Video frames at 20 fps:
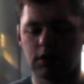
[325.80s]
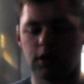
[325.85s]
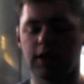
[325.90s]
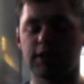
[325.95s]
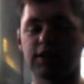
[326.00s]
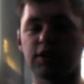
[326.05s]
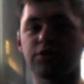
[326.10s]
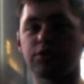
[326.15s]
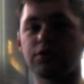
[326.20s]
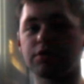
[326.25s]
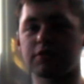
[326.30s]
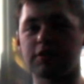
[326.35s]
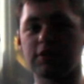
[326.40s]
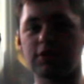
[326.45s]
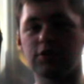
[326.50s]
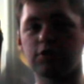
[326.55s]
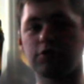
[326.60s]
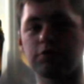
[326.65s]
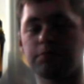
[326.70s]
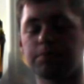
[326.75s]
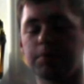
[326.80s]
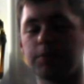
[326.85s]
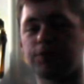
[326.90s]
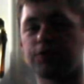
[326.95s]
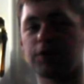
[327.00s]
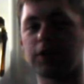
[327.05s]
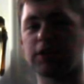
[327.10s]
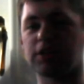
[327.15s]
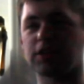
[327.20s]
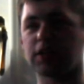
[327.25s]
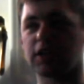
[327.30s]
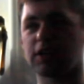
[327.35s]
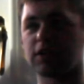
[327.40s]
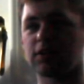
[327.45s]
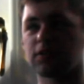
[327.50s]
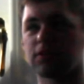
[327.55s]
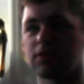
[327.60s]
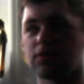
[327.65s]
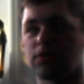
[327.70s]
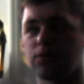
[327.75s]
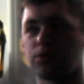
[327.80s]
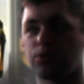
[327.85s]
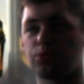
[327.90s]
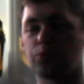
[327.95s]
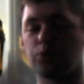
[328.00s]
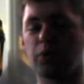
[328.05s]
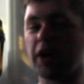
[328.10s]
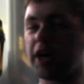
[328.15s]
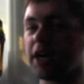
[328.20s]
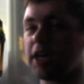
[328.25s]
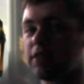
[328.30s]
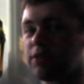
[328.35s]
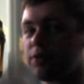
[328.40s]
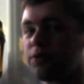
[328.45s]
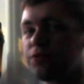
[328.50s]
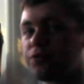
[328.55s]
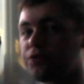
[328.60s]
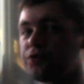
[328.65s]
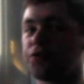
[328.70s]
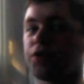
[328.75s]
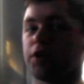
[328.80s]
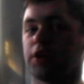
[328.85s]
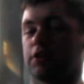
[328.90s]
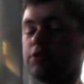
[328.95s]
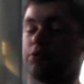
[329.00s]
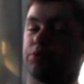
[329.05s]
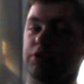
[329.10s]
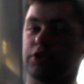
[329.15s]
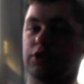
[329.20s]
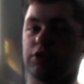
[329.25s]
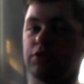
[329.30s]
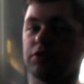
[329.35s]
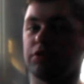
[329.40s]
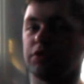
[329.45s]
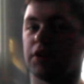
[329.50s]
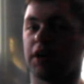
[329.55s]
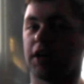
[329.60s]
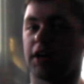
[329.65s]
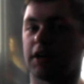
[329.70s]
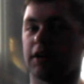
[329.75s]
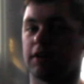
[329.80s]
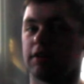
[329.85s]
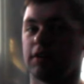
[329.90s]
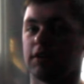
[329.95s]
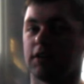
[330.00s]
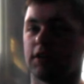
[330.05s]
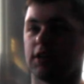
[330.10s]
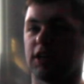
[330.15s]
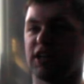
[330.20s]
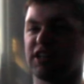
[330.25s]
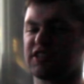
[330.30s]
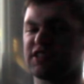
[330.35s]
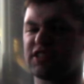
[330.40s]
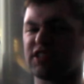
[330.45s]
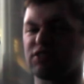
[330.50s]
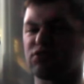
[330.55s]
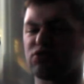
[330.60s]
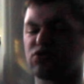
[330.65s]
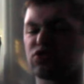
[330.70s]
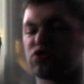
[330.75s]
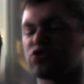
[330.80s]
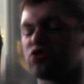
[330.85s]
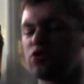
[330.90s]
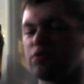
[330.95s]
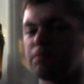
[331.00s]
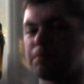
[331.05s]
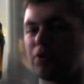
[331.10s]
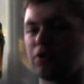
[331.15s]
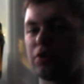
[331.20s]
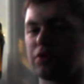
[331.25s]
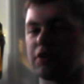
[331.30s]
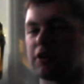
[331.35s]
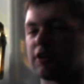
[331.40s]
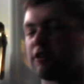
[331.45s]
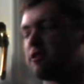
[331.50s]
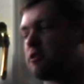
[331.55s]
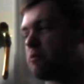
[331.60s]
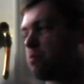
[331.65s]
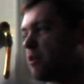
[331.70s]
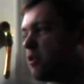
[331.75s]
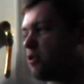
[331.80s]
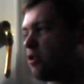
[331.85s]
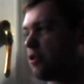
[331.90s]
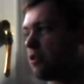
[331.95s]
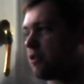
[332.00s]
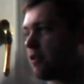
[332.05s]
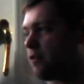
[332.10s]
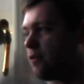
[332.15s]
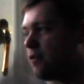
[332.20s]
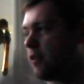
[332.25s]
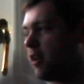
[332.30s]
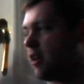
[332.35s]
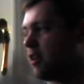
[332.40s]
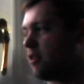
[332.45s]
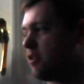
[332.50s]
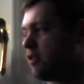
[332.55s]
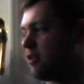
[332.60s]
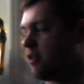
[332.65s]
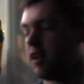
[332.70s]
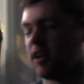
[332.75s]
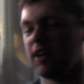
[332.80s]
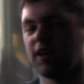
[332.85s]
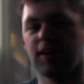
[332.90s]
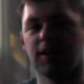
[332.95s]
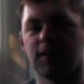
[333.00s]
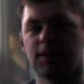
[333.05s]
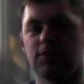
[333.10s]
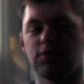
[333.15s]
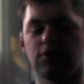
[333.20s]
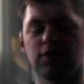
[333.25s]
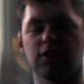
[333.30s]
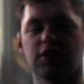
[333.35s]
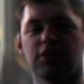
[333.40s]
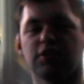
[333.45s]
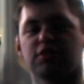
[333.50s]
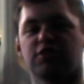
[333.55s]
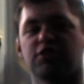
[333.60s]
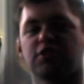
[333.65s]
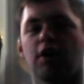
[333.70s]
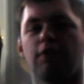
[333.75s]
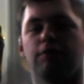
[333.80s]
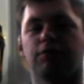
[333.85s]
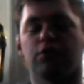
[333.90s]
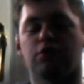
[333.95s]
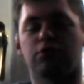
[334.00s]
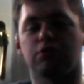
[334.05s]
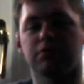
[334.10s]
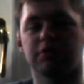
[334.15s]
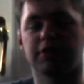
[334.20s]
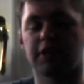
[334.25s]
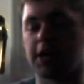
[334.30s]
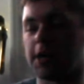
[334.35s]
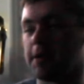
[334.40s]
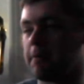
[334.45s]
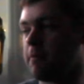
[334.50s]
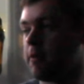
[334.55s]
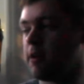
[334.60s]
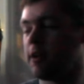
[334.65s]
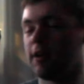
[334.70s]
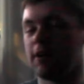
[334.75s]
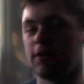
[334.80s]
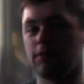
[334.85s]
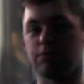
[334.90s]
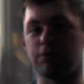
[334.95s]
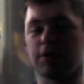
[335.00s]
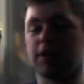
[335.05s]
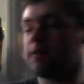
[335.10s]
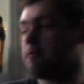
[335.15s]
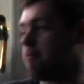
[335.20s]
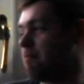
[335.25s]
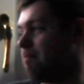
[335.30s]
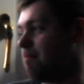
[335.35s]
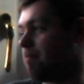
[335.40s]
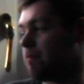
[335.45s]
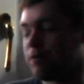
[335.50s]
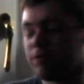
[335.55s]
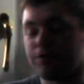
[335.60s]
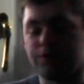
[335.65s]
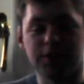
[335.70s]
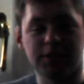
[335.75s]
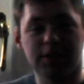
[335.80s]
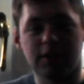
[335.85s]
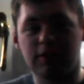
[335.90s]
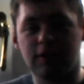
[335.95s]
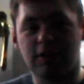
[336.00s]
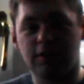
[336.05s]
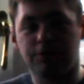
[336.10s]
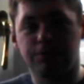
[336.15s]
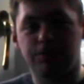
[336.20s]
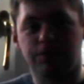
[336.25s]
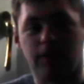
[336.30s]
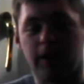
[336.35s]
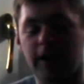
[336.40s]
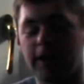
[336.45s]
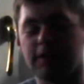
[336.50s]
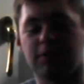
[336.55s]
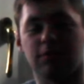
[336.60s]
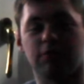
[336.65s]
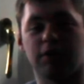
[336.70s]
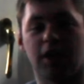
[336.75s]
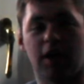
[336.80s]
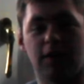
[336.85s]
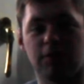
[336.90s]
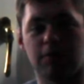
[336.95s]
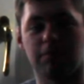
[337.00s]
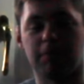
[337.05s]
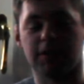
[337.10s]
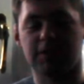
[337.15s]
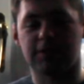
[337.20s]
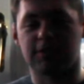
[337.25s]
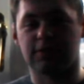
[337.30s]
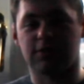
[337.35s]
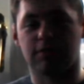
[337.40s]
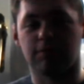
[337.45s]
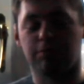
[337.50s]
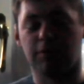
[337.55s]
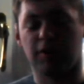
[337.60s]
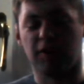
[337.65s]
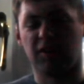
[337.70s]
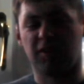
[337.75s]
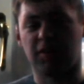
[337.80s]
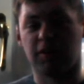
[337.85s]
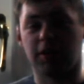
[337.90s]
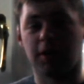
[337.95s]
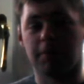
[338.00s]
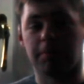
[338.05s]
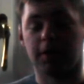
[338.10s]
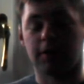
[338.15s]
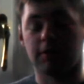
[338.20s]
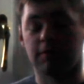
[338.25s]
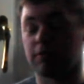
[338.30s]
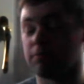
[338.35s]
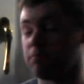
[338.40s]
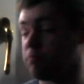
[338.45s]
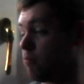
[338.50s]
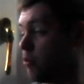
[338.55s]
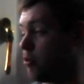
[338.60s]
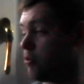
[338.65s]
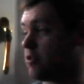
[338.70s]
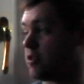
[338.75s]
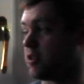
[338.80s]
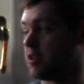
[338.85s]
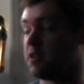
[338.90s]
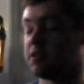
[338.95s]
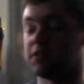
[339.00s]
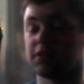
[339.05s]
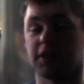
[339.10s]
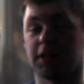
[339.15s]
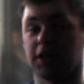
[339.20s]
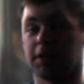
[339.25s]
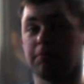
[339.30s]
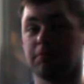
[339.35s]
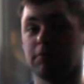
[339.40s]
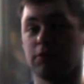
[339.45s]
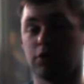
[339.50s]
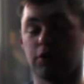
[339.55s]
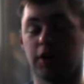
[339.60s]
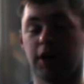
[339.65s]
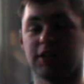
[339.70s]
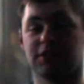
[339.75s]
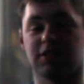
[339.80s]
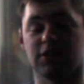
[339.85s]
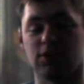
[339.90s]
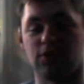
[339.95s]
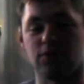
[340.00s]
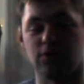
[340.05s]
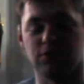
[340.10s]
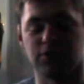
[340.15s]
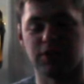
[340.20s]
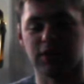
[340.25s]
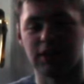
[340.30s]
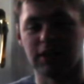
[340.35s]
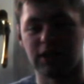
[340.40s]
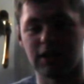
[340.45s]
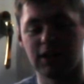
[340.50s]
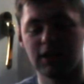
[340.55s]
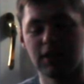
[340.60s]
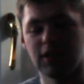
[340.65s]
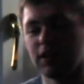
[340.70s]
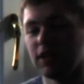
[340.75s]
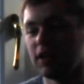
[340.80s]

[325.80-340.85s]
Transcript: And a lot of you would be thinking, why the fuck would you do that? It sounds so boring, it's photography and you're doing it yourself the whole time. Well, funny enough, I don't have a missus to worry about most of the time, or at all really.